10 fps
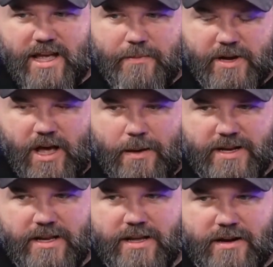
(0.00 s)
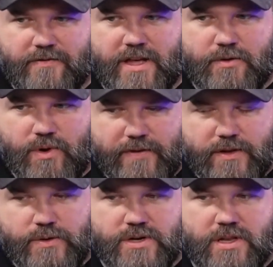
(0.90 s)
a comedy kind of like
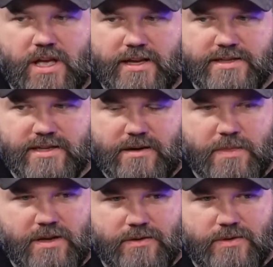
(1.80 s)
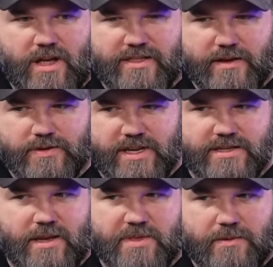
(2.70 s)
revolutionized cinema? I think it was like
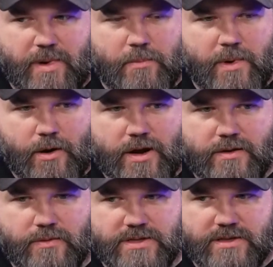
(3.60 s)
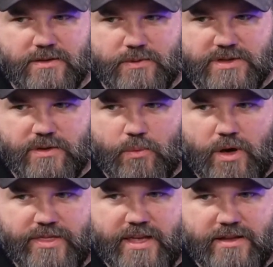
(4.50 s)
Something About Mary was the
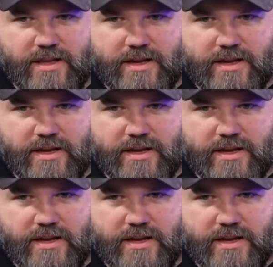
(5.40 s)
one that like.